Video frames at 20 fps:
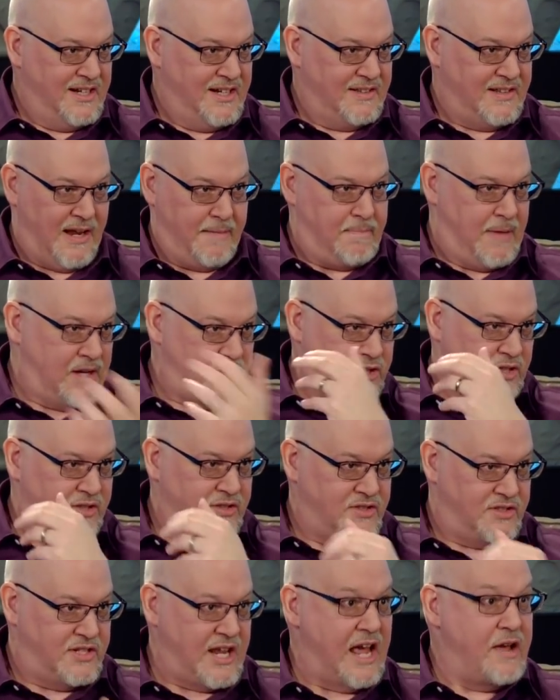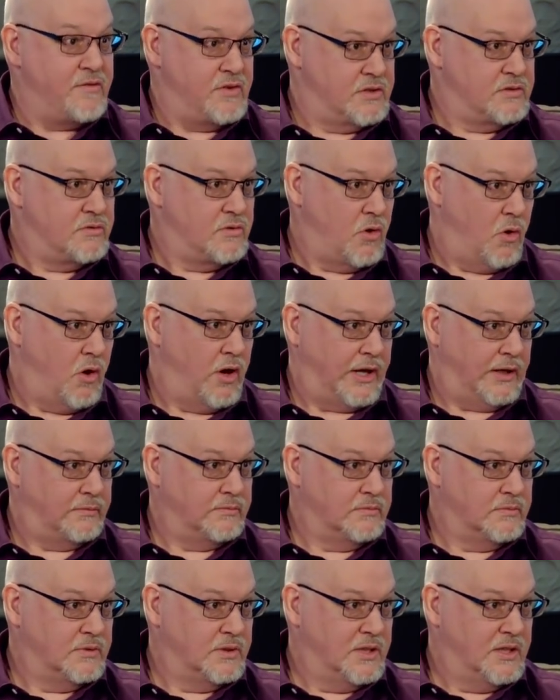that mentions David on it,
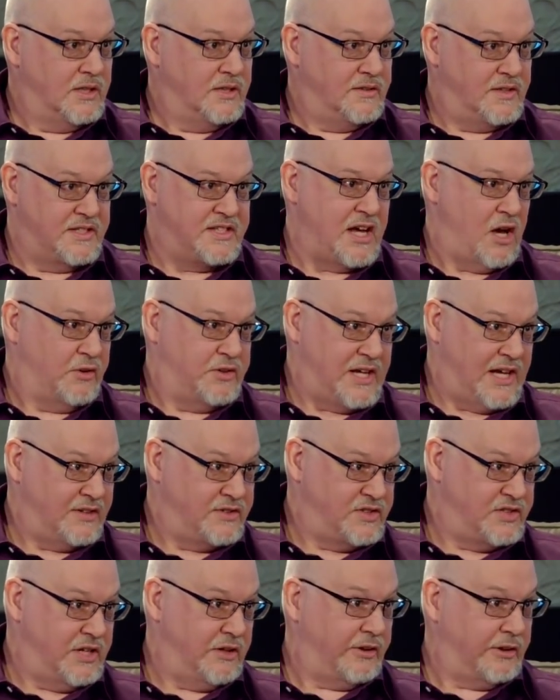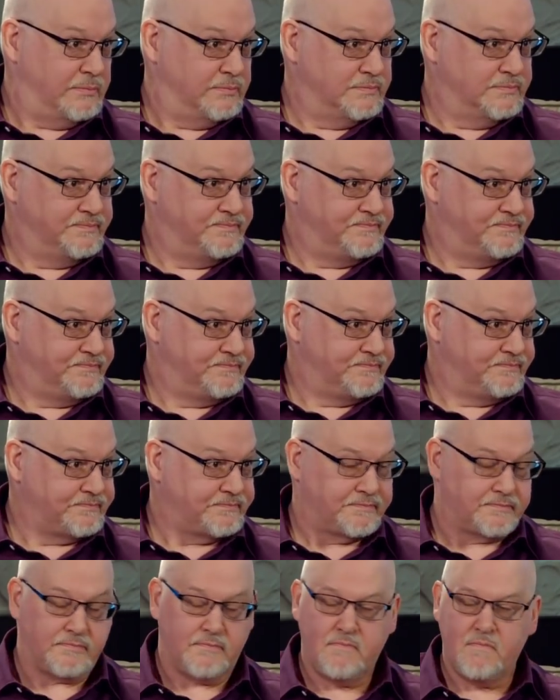mm-hmm. the Tel Dan Stela. Mm-hmm.
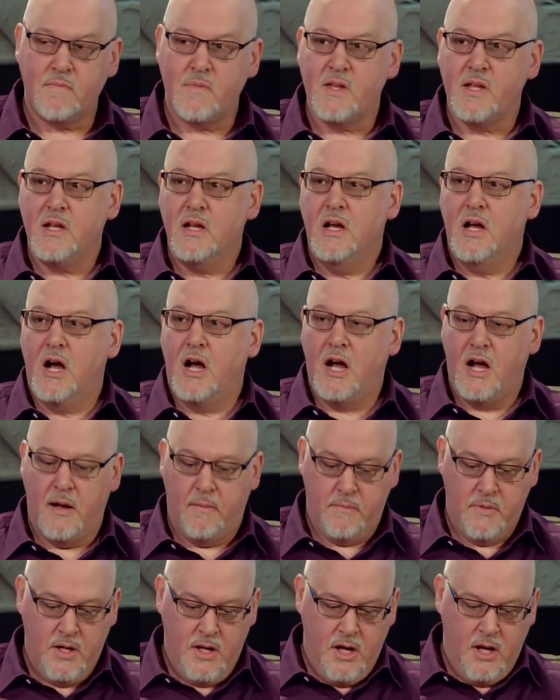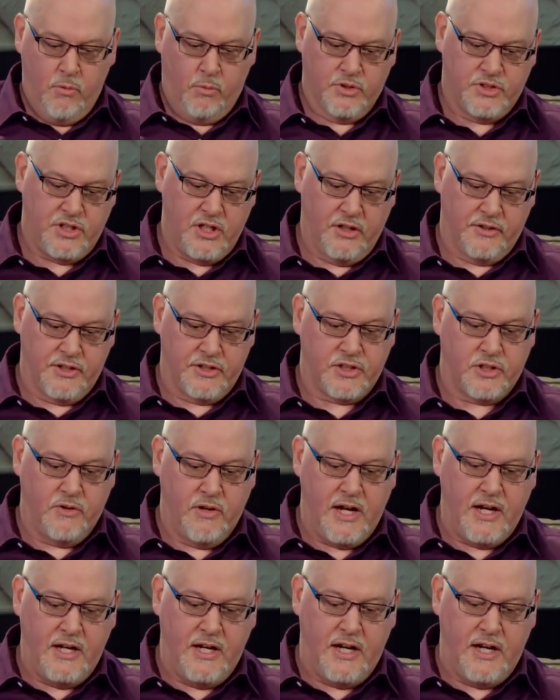mm-hmm. Um, we'll see on the screen